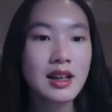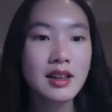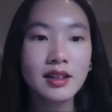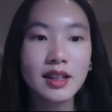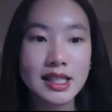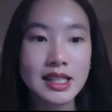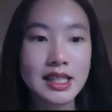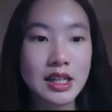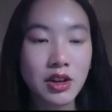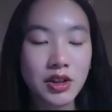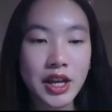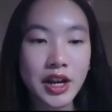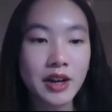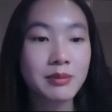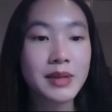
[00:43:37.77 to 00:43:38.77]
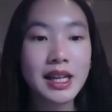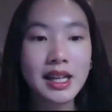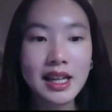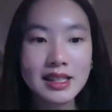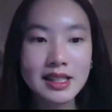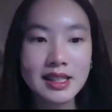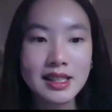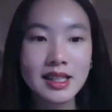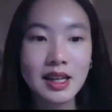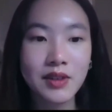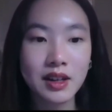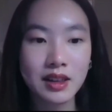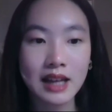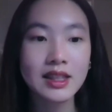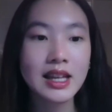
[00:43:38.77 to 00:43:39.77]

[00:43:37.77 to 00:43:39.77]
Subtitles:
listen in on their meetings and stuff like that,